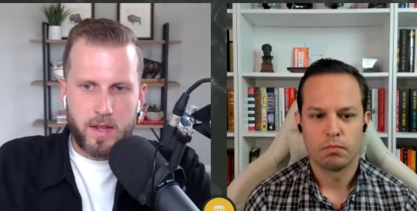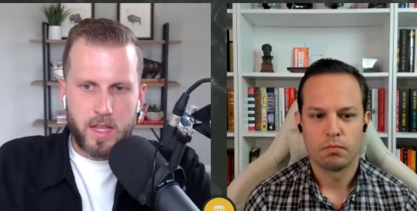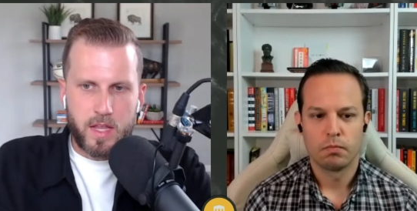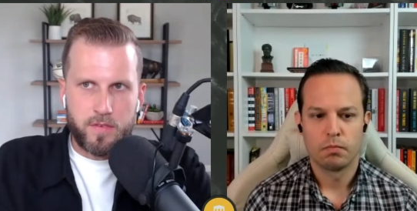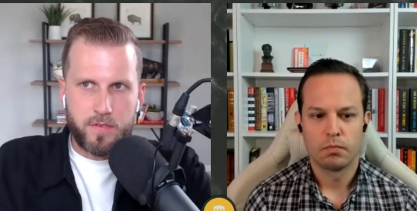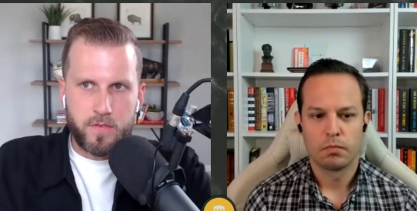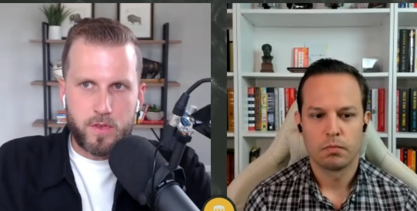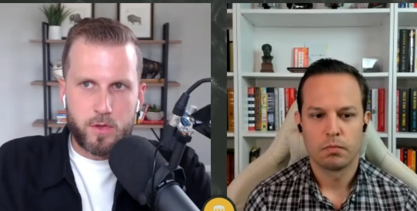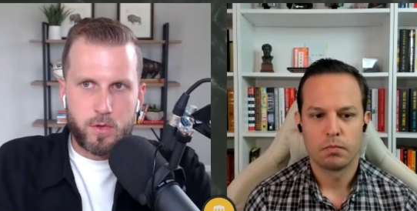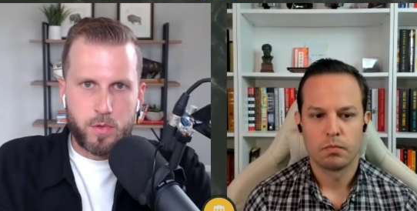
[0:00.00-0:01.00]
Speaker 1: if
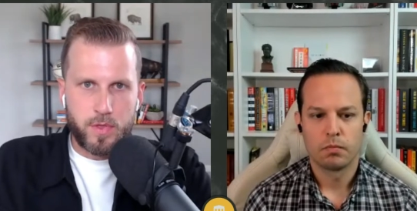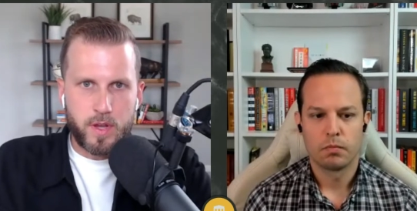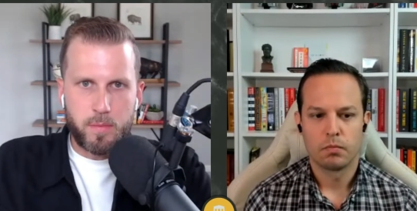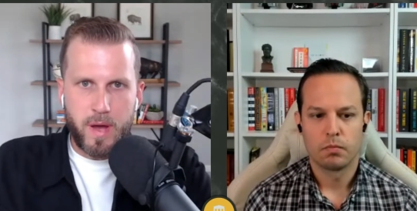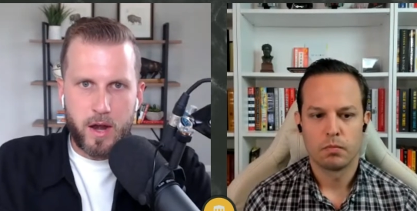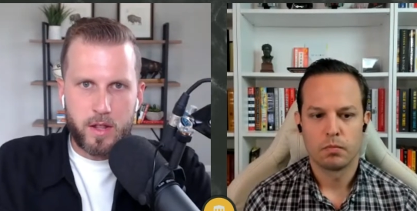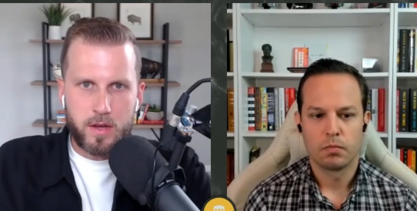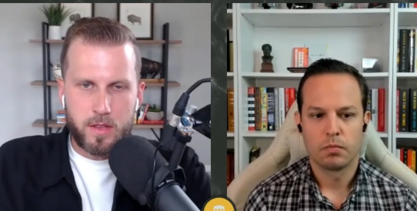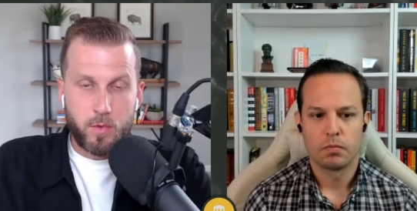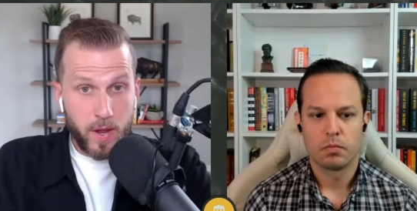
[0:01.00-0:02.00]
you think about it
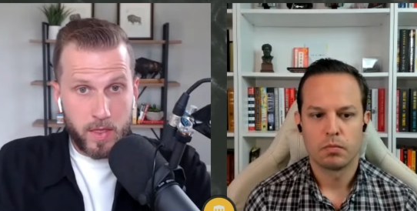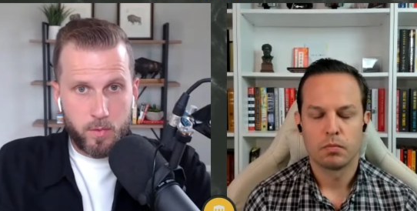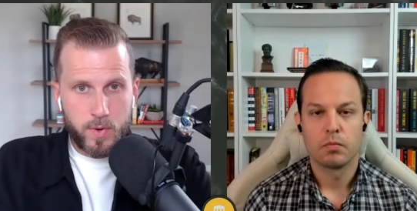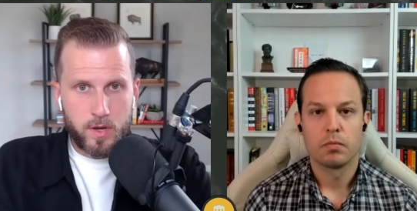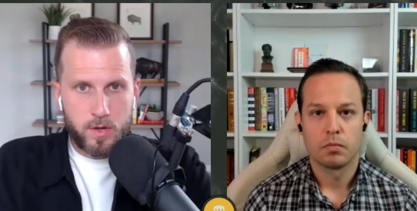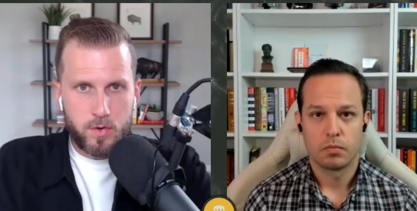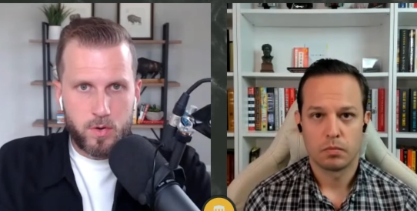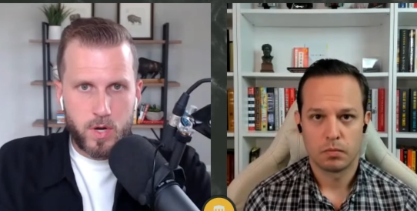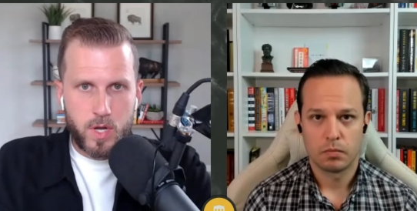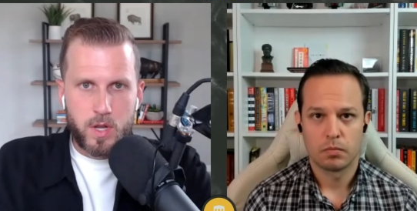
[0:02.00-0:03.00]
the way that we do